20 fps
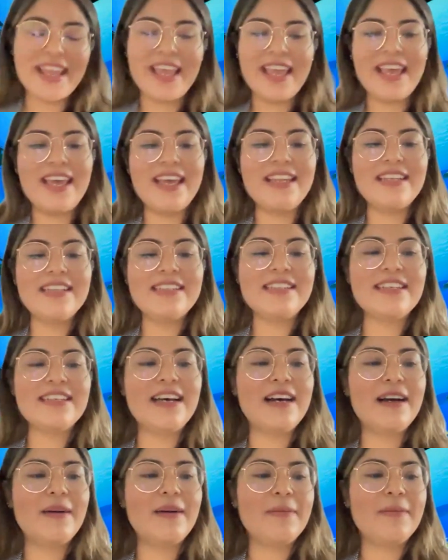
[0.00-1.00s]
And
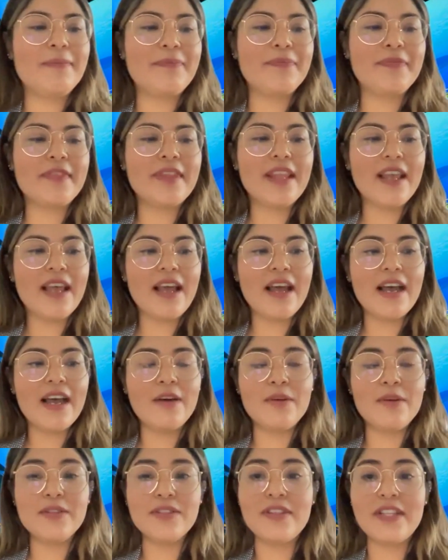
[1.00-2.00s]
I
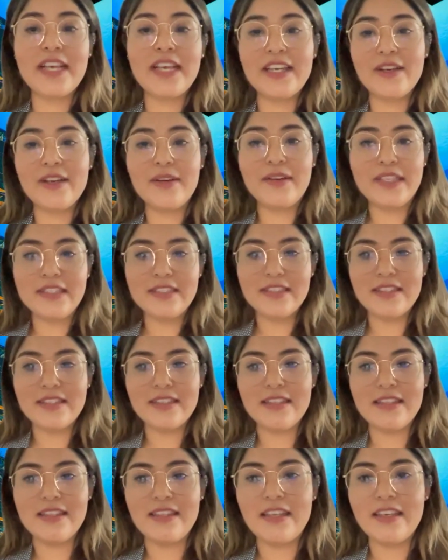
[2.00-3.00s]
also like going to
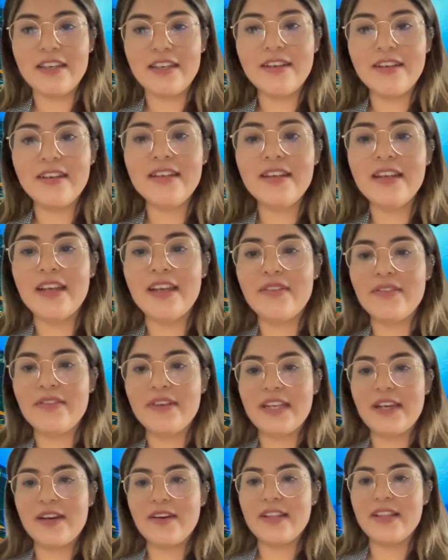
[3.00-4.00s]
the theater every
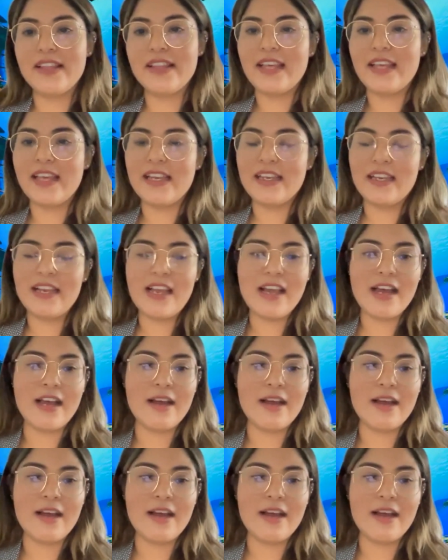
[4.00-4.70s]
now and then.